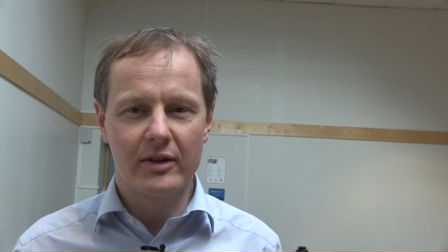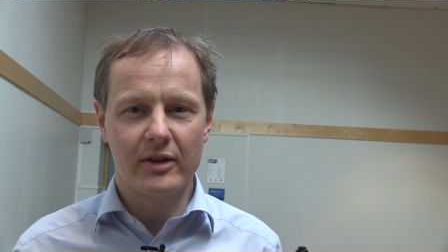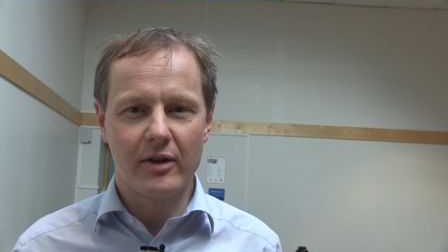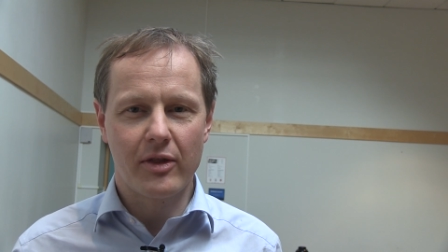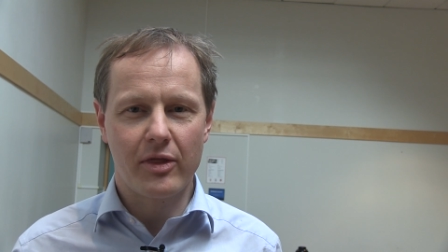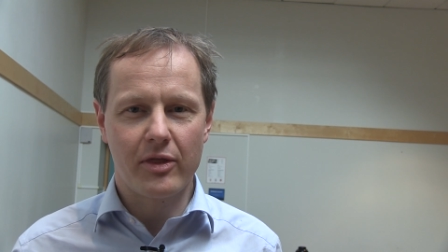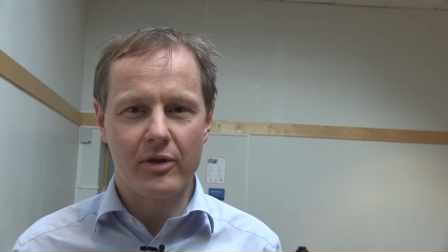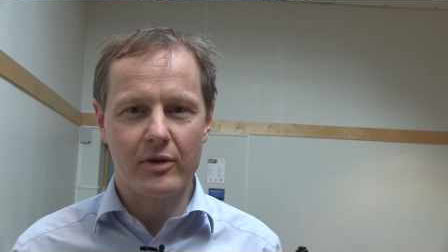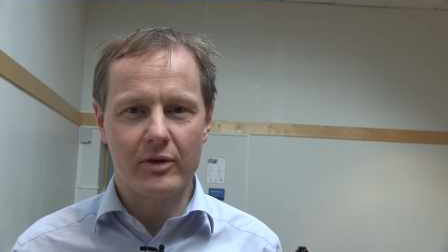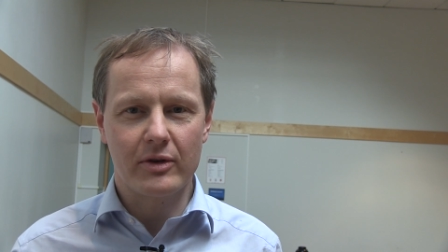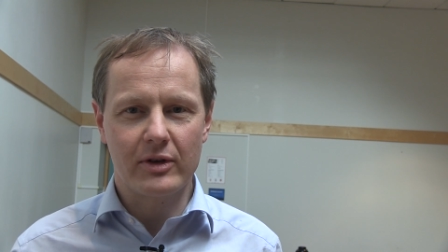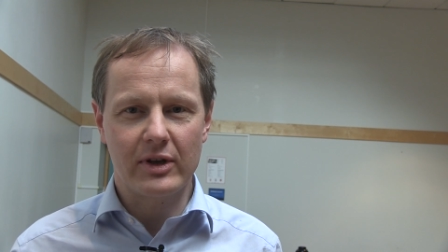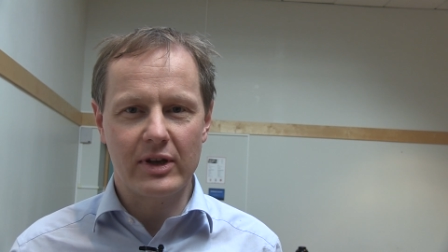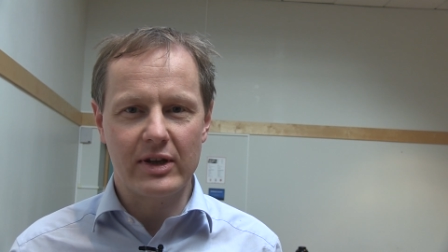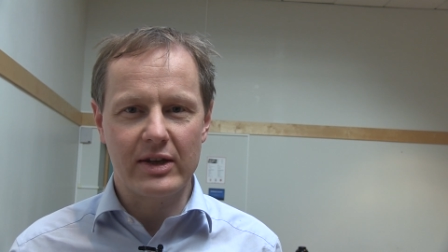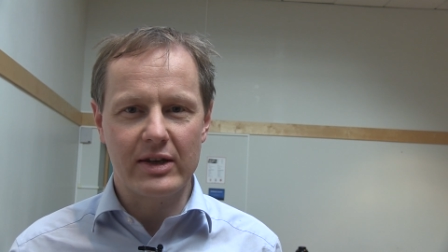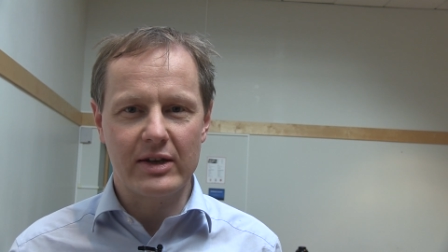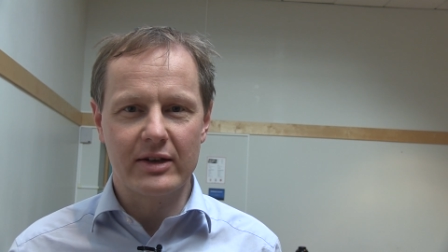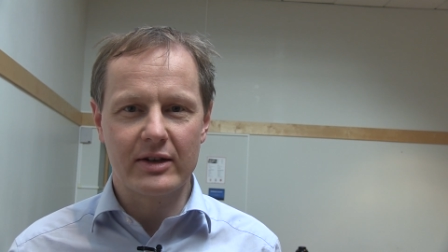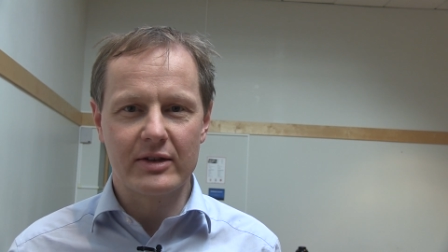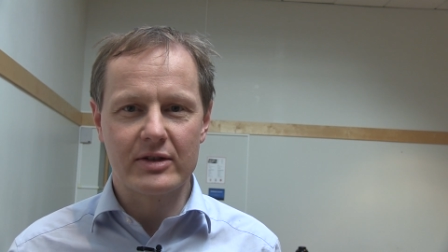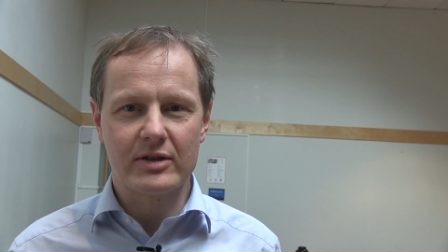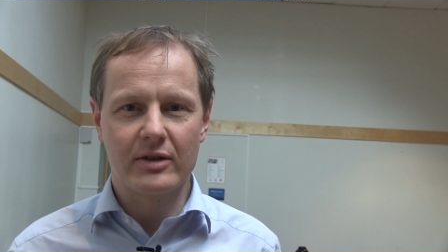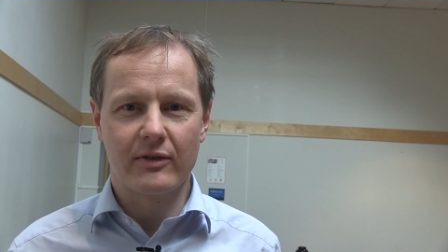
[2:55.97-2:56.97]
the 30
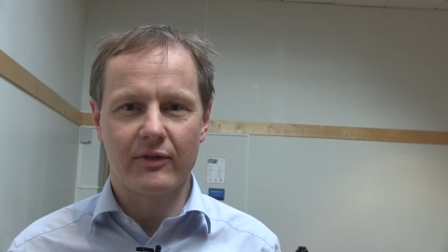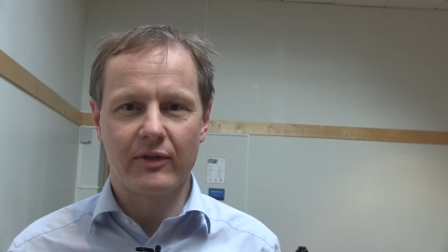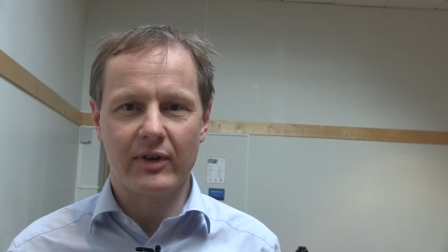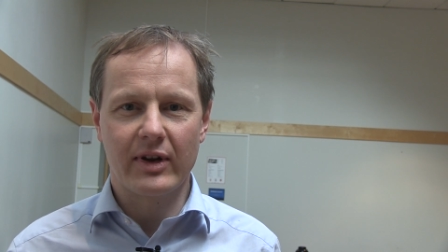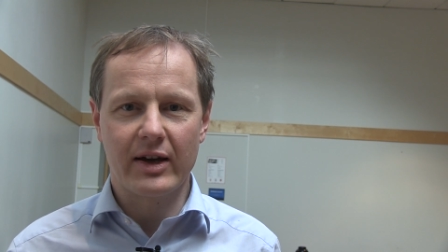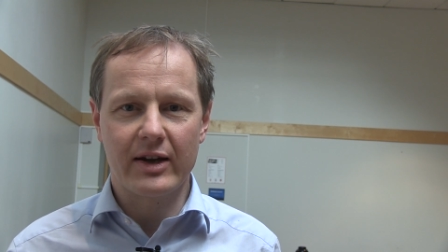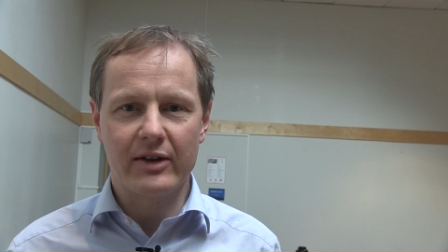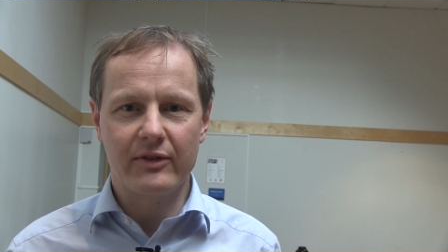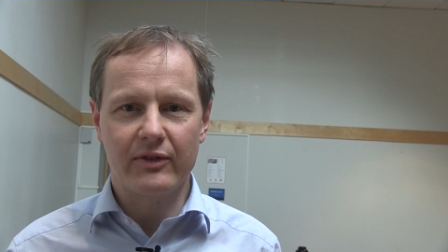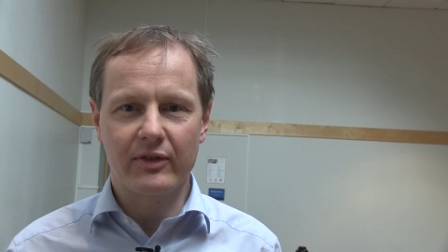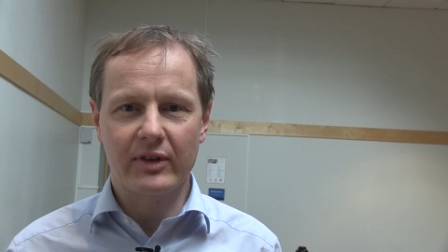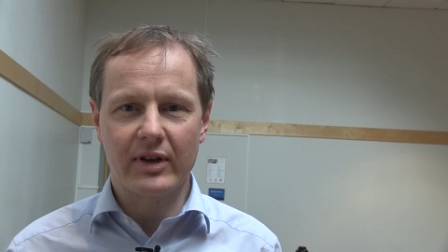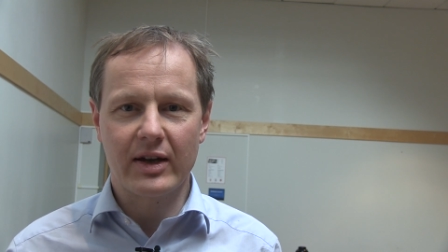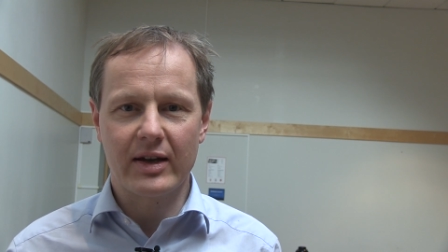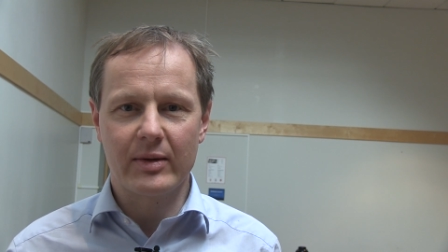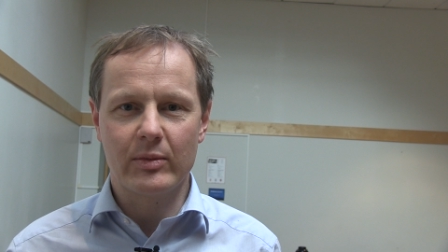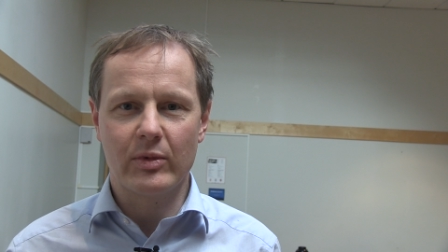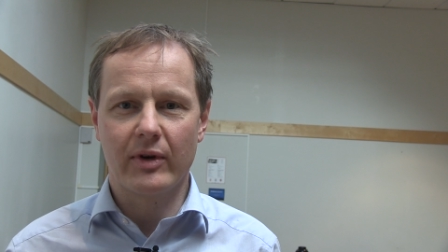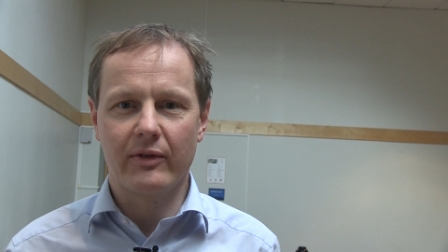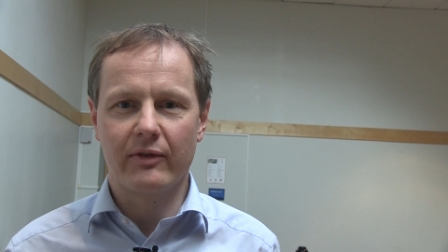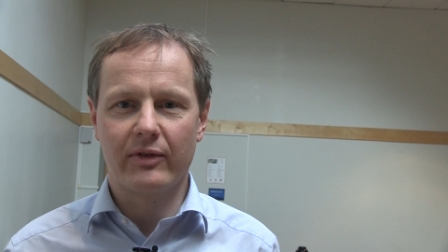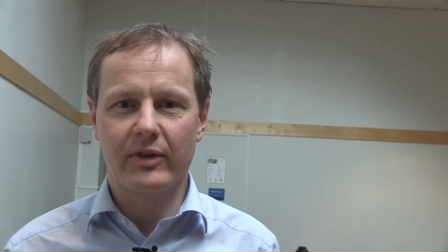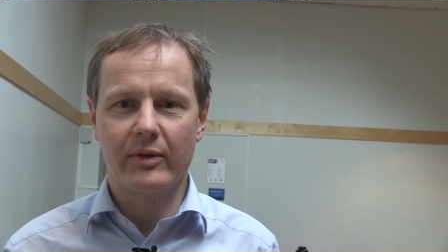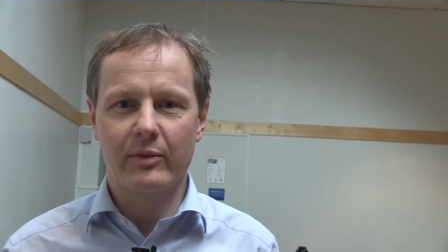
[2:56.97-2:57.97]
years of
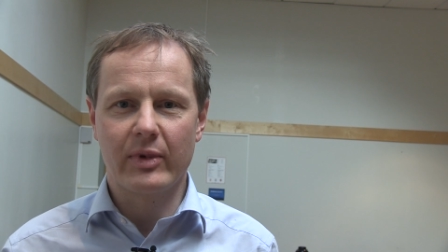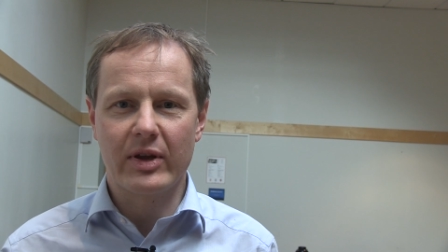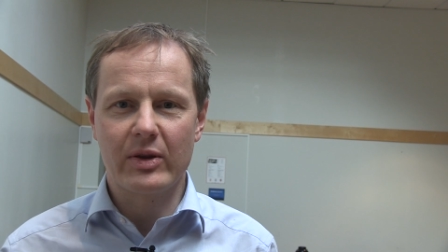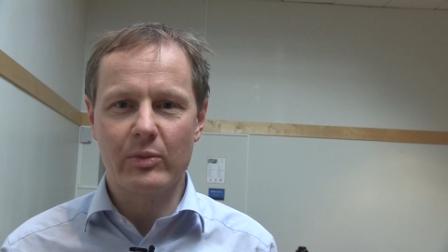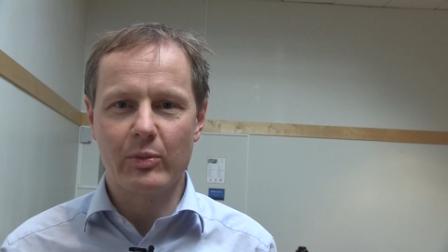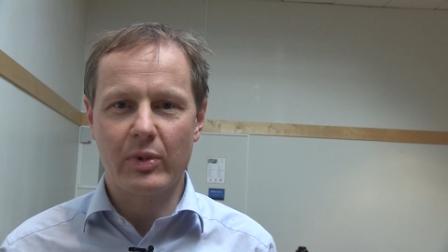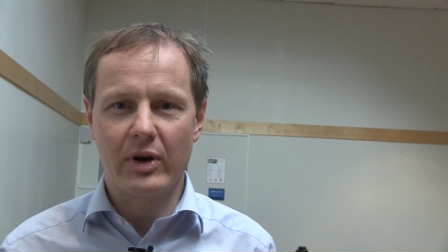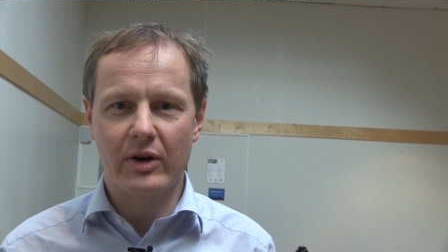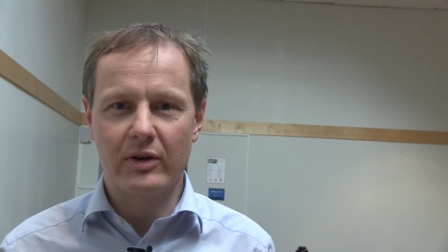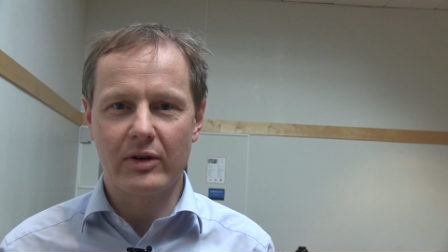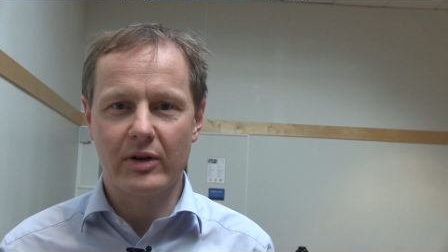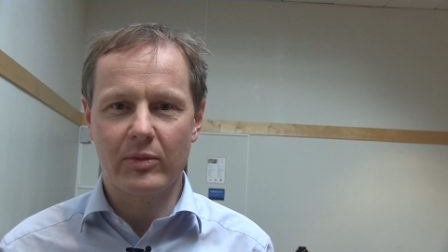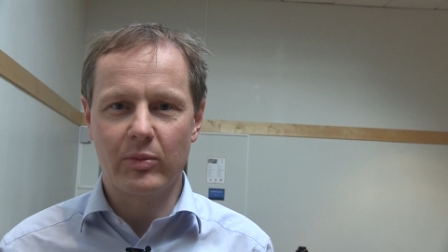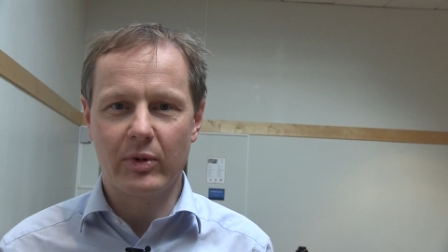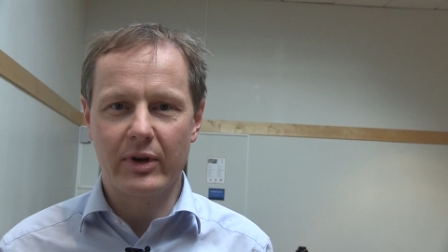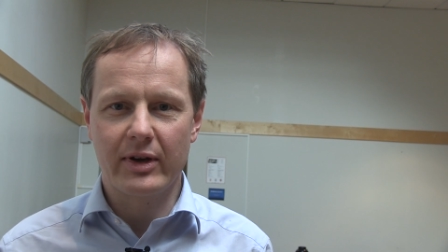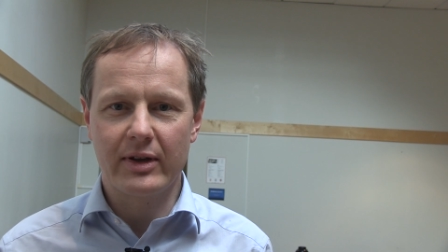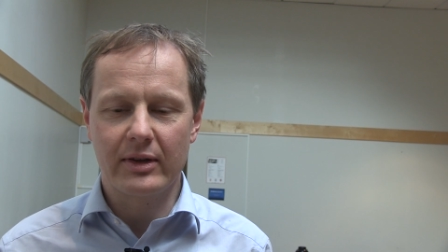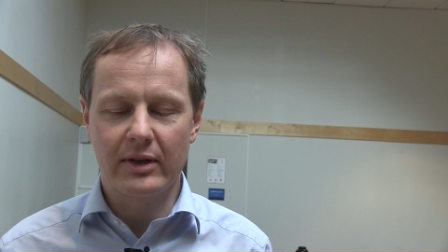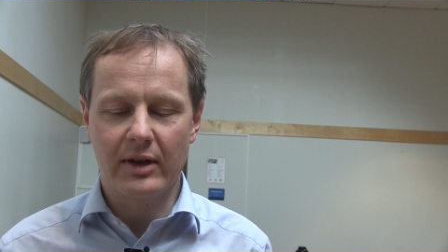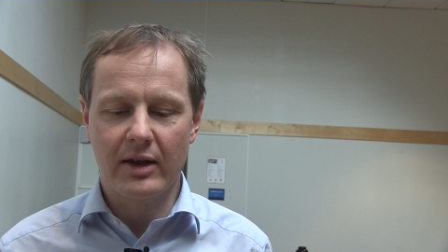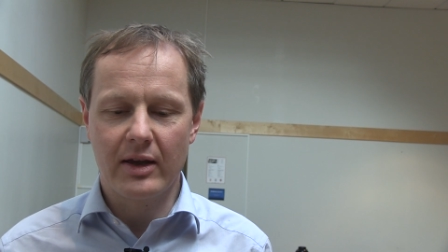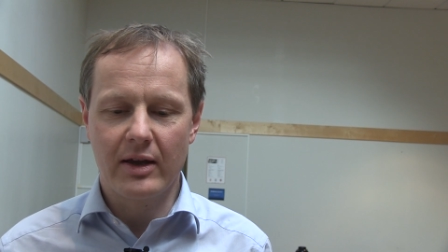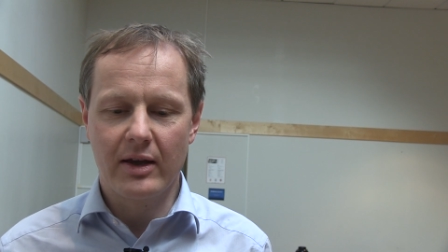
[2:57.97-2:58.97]
lifetime of the wind power
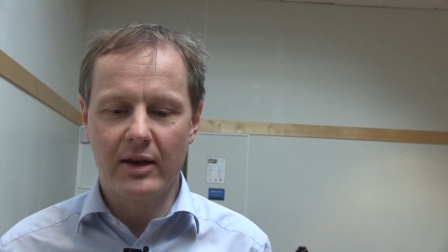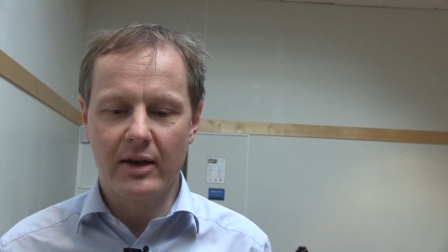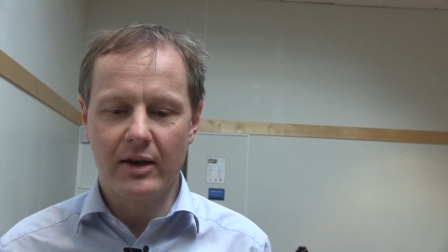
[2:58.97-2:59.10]
plant,